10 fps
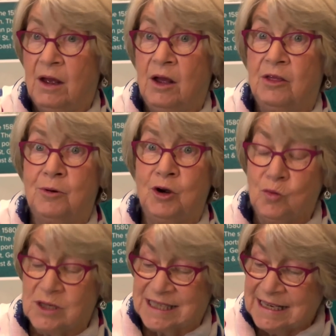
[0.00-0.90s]
There were no
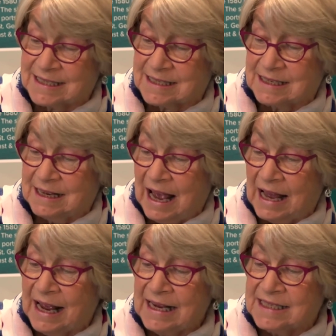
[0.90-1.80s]
seats,
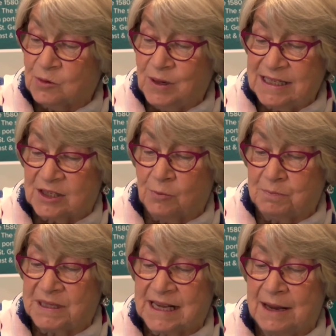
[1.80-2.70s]
and I squeezed up
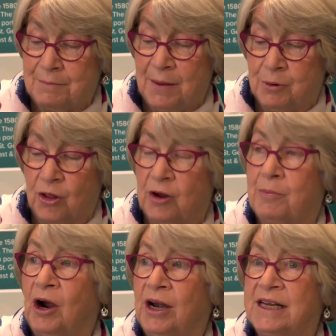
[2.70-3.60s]
beside my brother
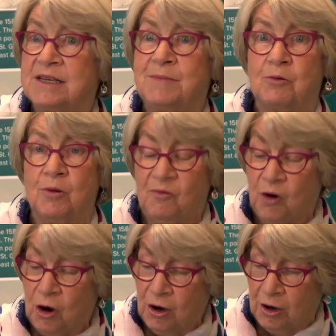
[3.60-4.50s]
Barney to make room
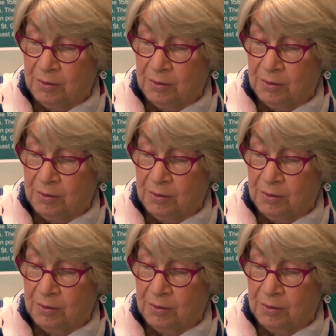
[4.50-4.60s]
for her.